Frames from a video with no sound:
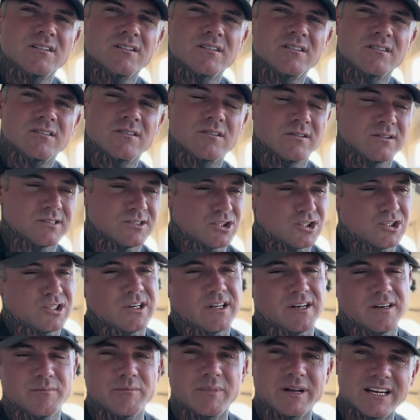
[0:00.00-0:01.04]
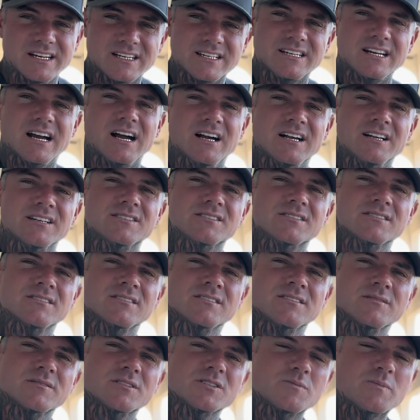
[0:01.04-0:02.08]
Well, it shouldn't, but it does.
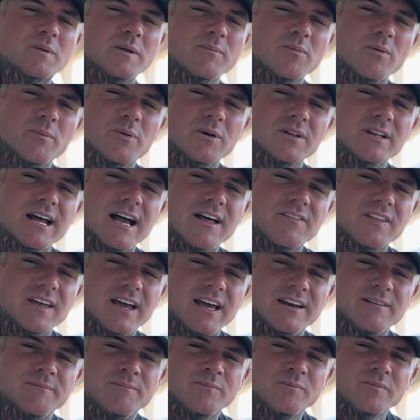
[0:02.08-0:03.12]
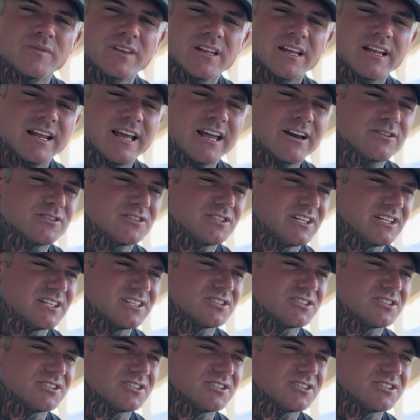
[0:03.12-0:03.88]
Because people put out that an energy.